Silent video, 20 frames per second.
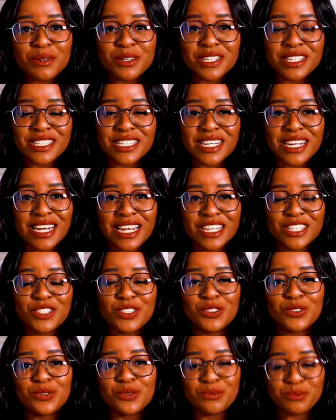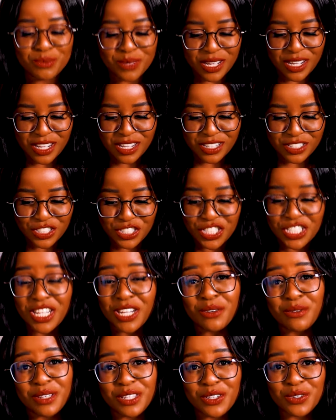product I'd like to
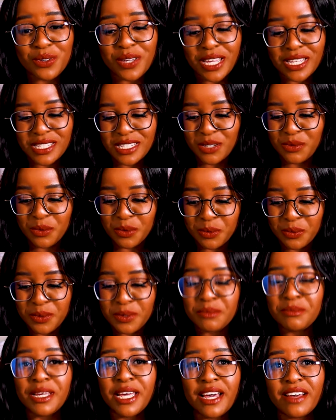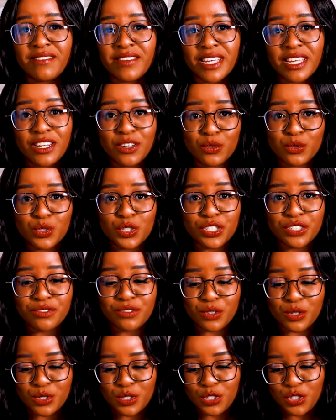share with you guys that we will be having in
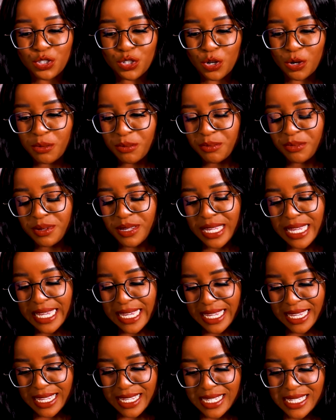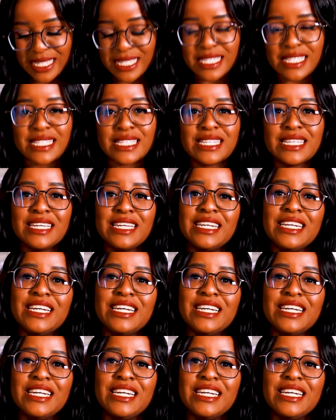Uchivault shop is